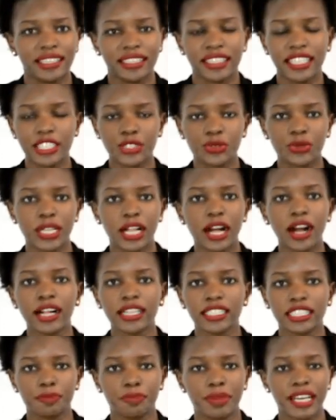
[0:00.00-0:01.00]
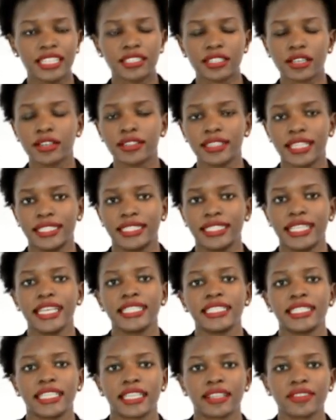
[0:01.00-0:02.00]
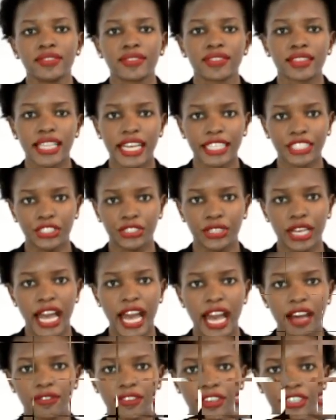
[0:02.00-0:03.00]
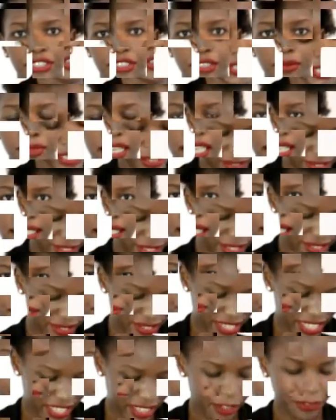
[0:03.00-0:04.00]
This will all depend on the setting that you have on your blender.